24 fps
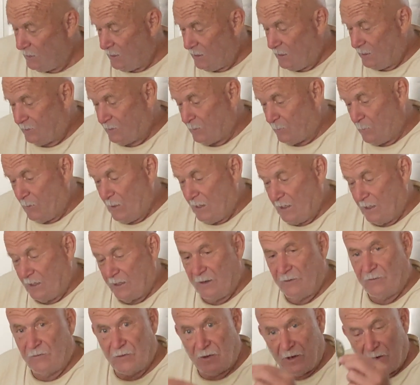Get the bay
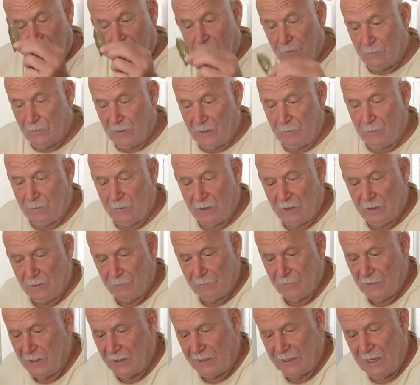leaf there. I
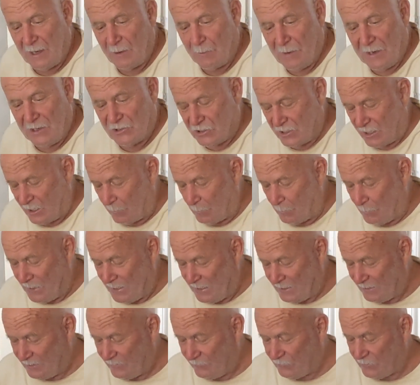can't imagine that
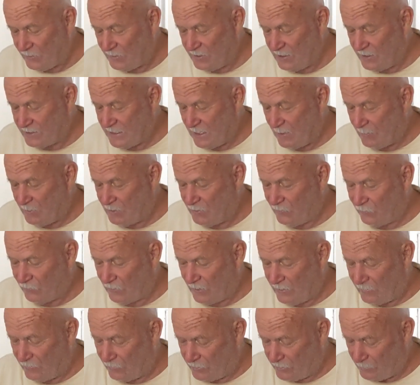bay leaf does that much
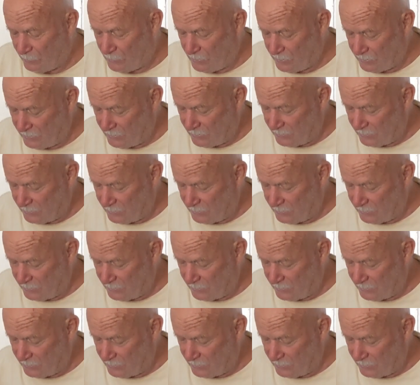flavoring,